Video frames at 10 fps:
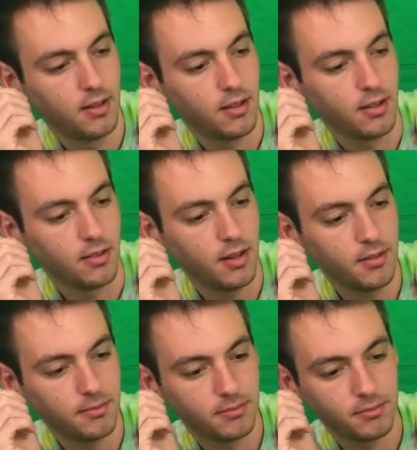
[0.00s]

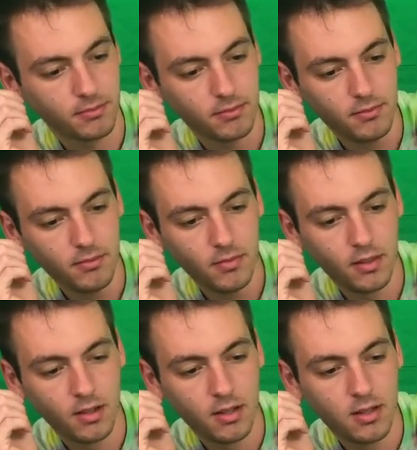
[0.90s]
Alright,
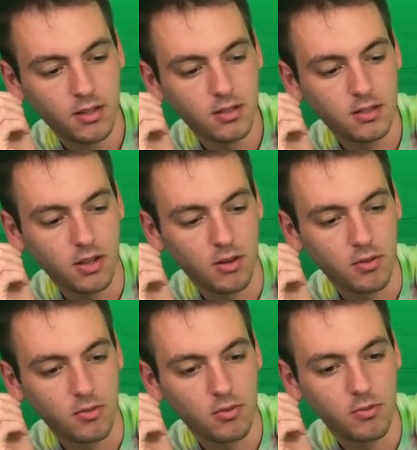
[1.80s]

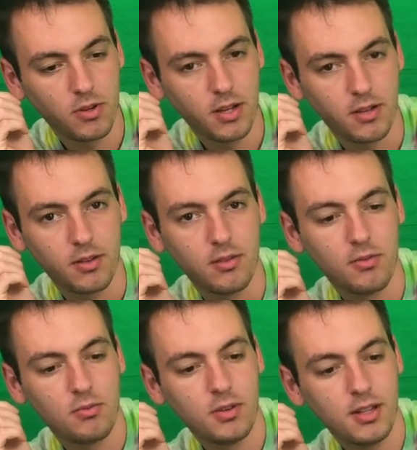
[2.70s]
so we'll get
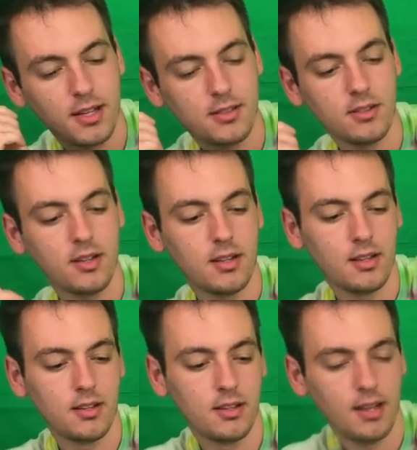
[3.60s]
one last look
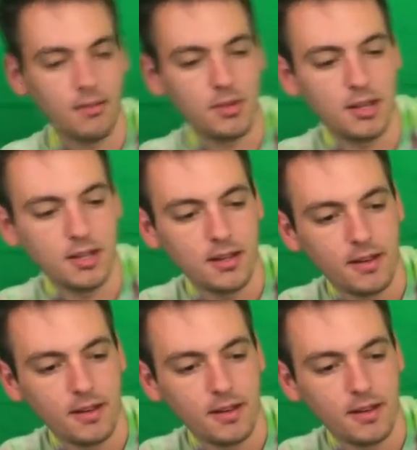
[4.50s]
at Bendy.